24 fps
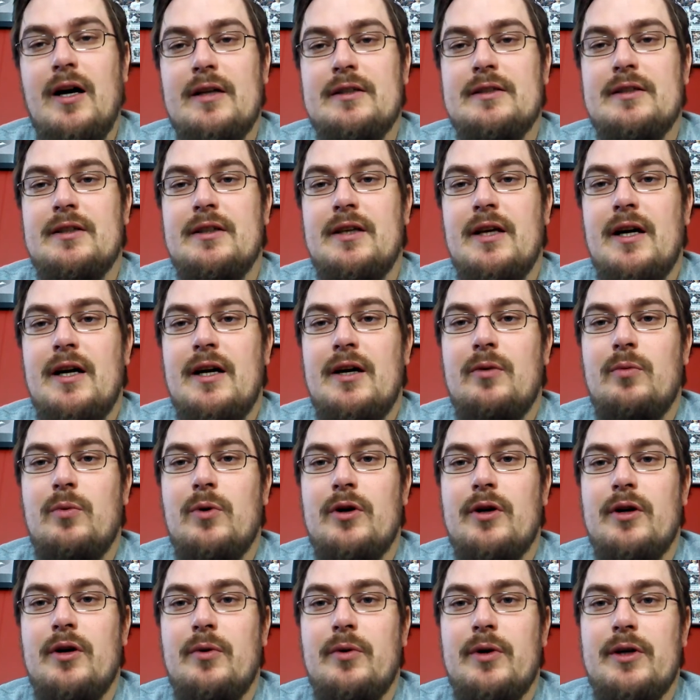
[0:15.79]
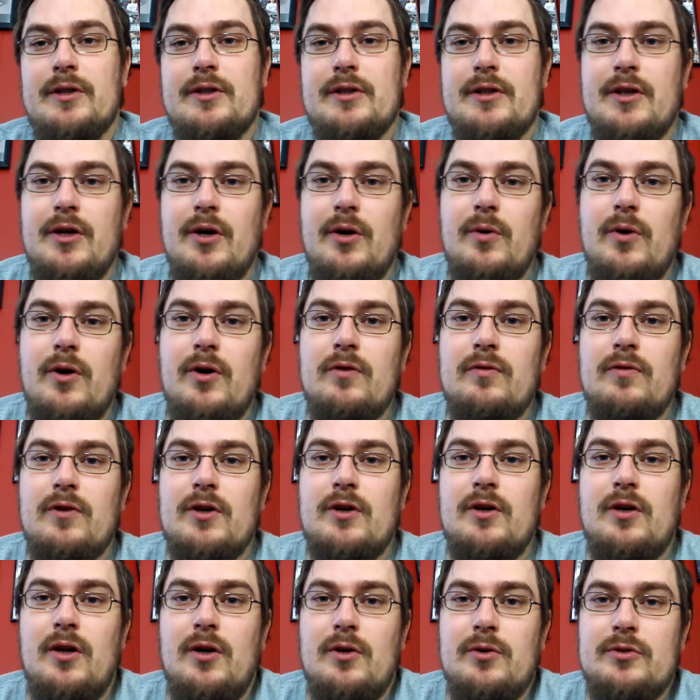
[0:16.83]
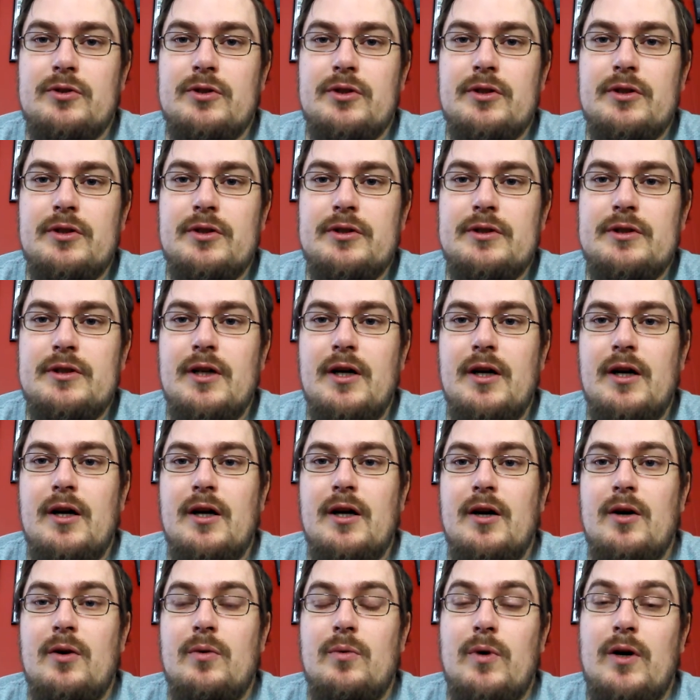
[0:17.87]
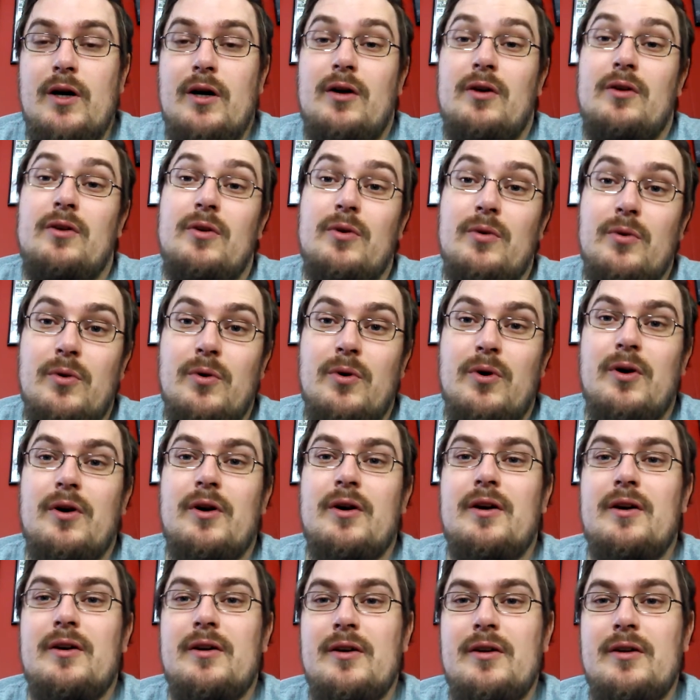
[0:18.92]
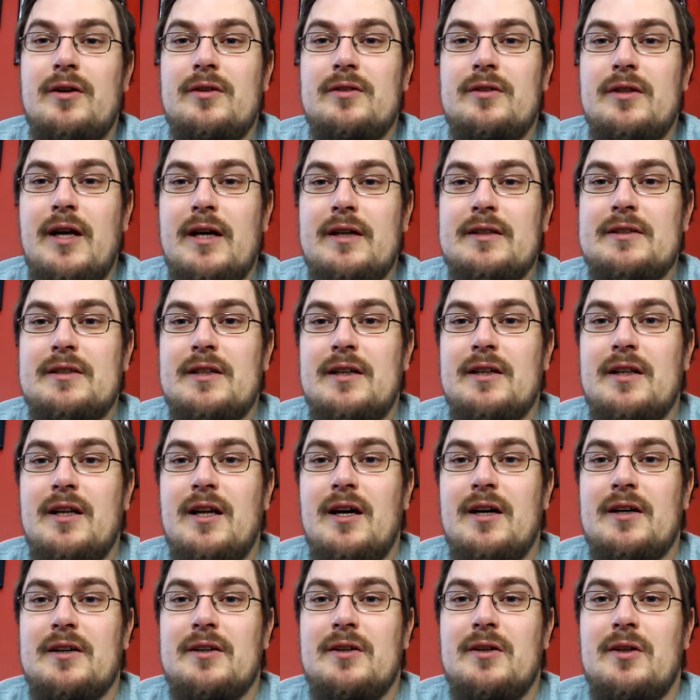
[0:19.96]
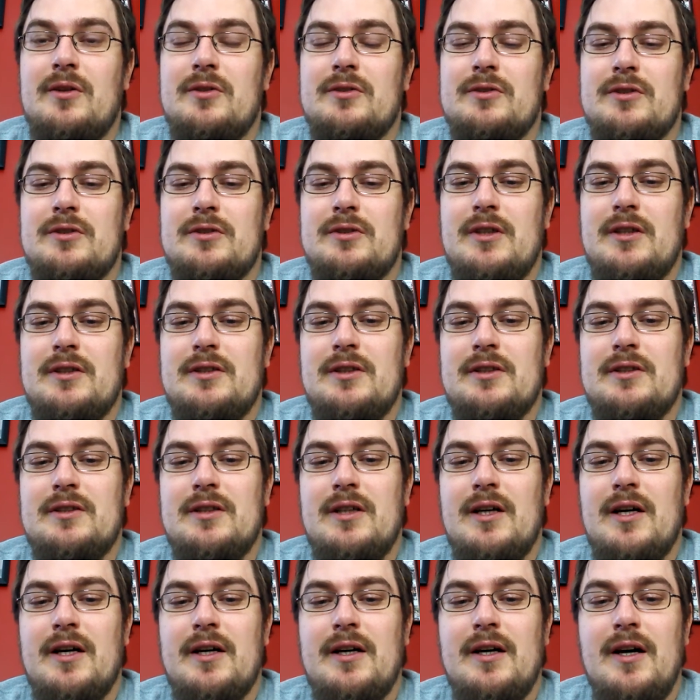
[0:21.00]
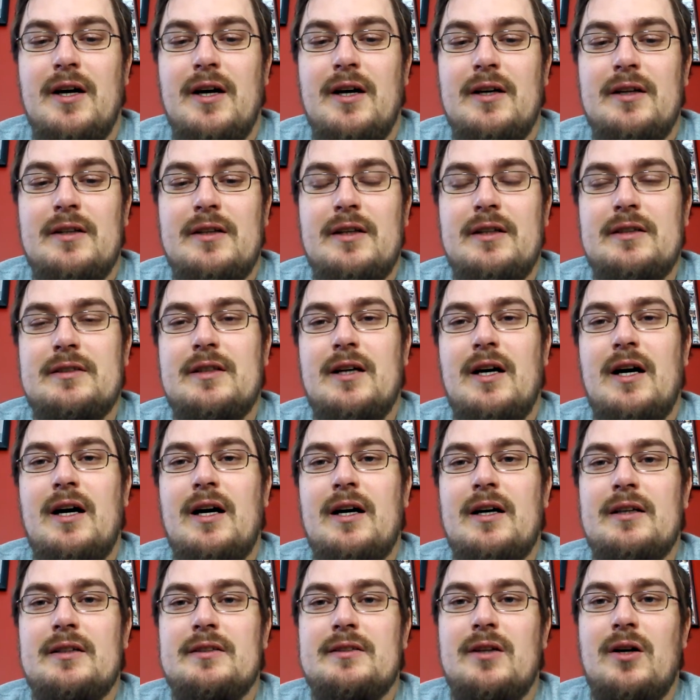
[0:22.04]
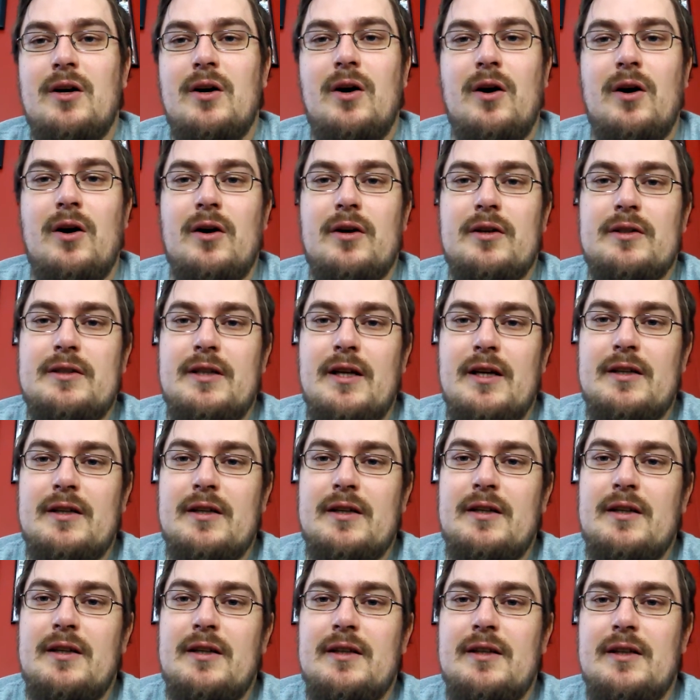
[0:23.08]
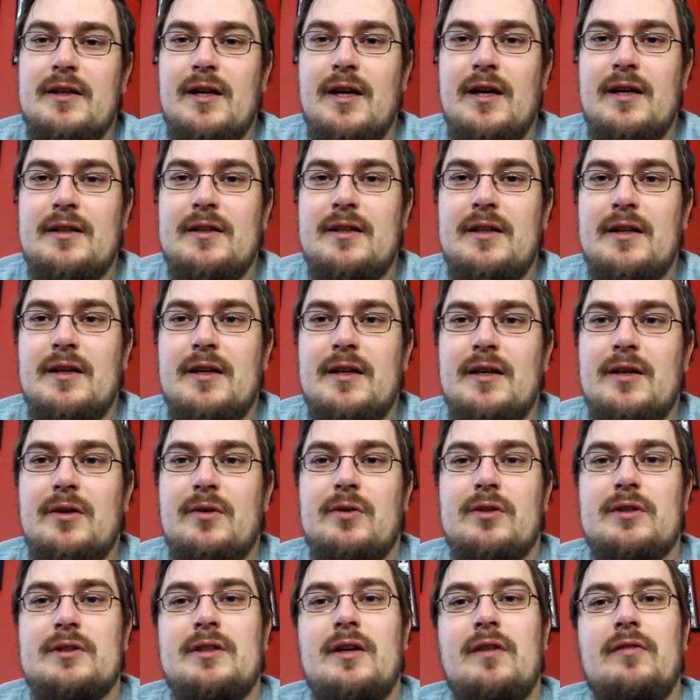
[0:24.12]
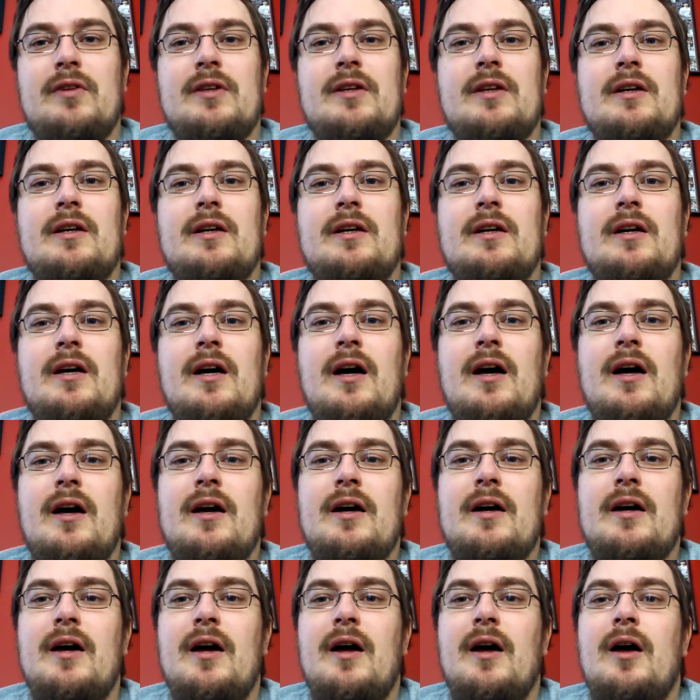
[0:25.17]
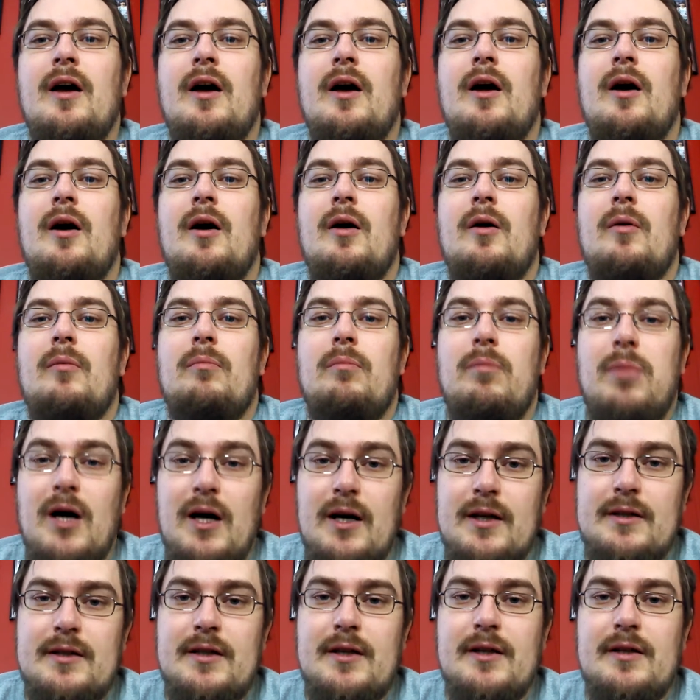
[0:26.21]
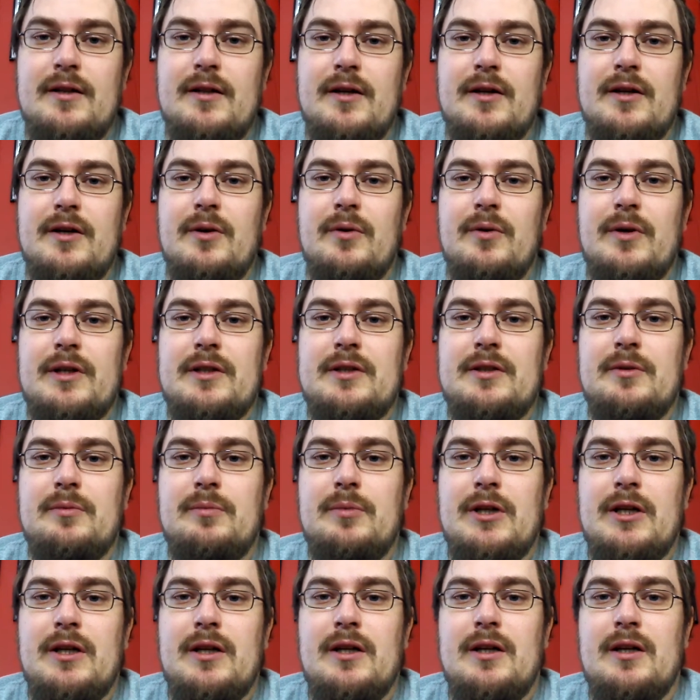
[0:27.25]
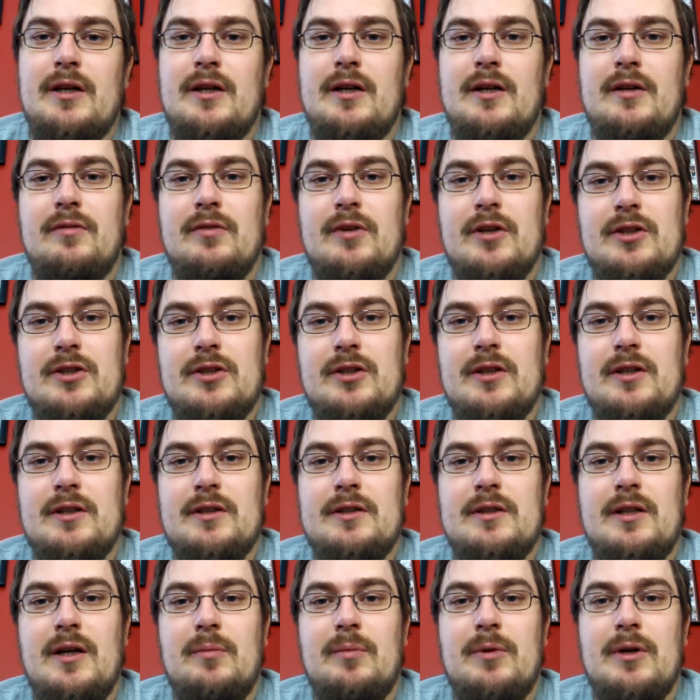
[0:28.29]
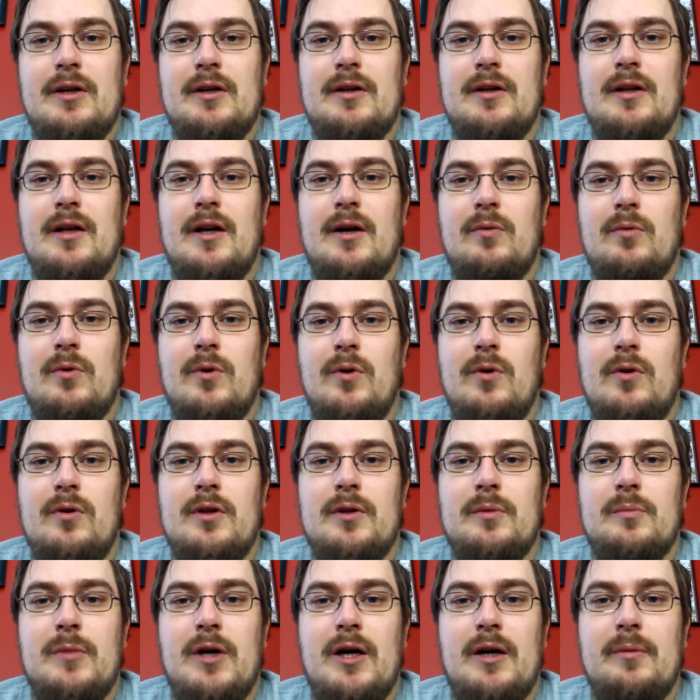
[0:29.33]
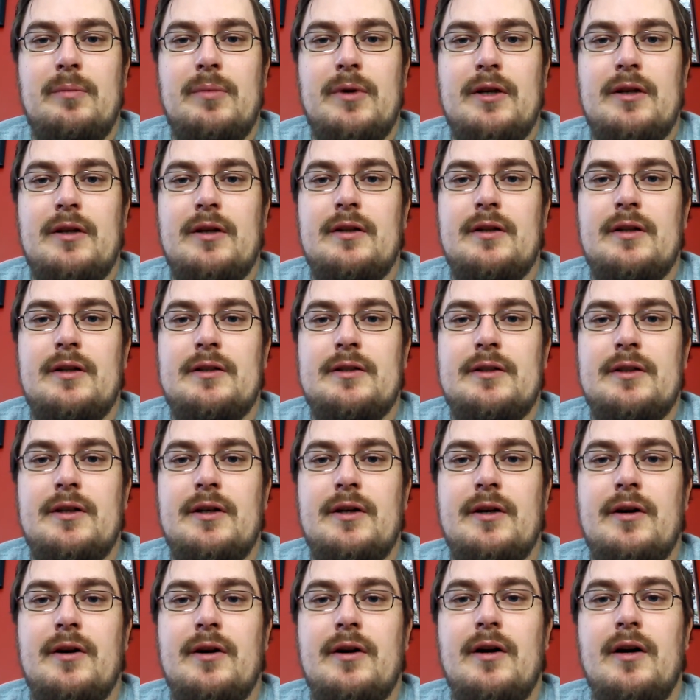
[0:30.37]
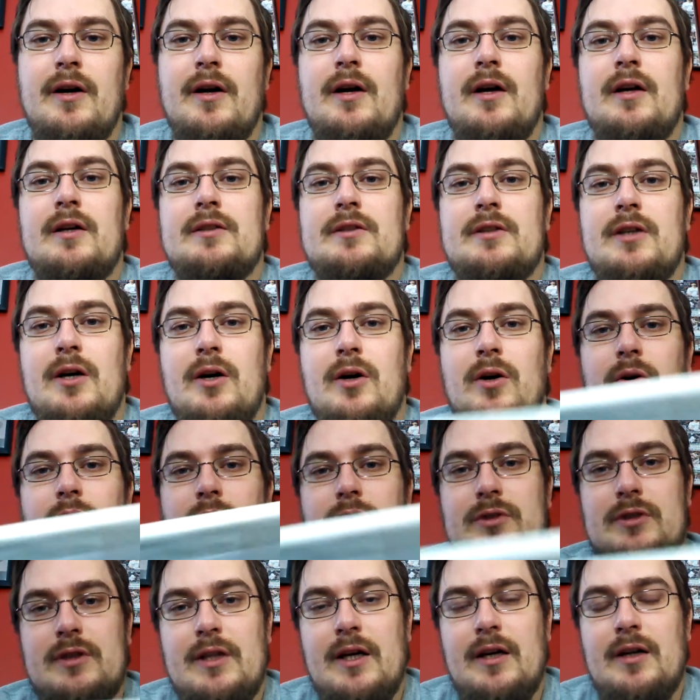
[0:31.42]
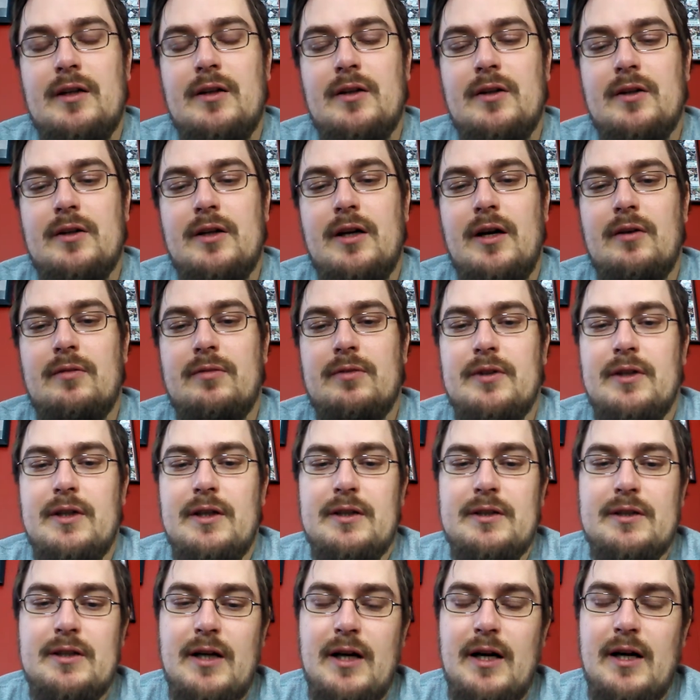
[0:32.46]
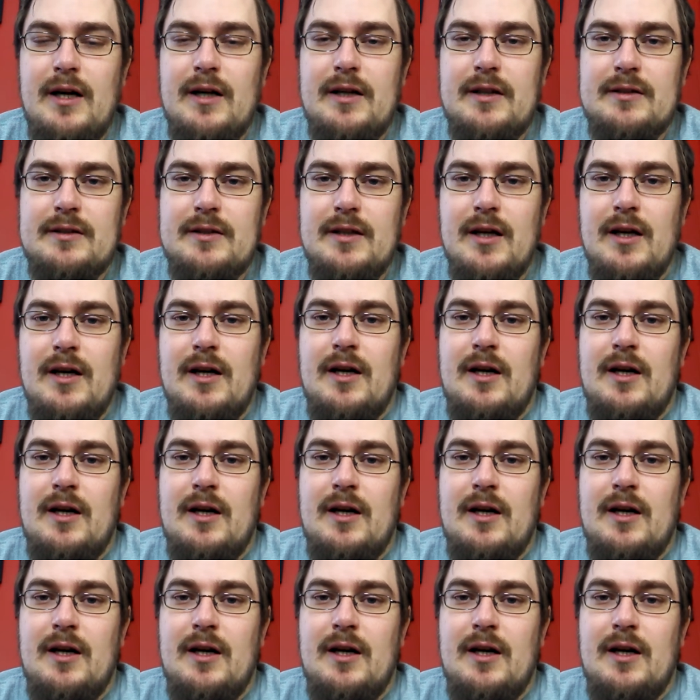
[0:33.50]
Today we're going to go over closers, or next in line closers, I should say. These guys are technically the 8th inning or 7th inning guy, but they're going to be eventually stepping into that role, in my opinion, this year. So stay on the lookout for these guys.